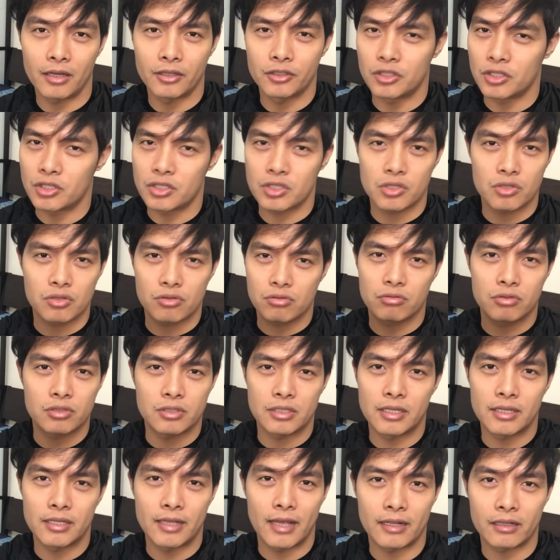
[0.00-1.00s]
Just
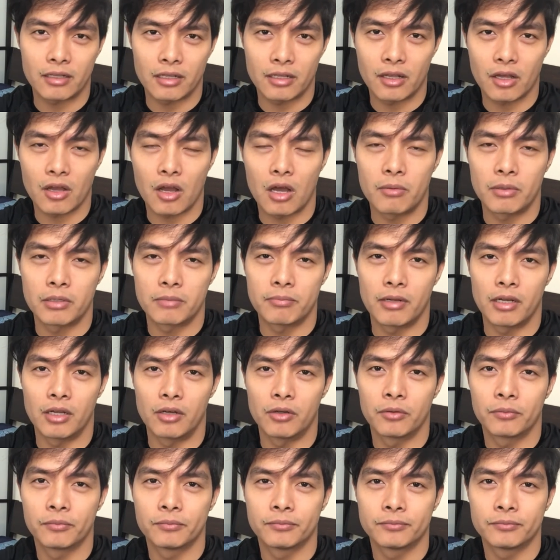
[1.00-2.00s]
see that in the comment below.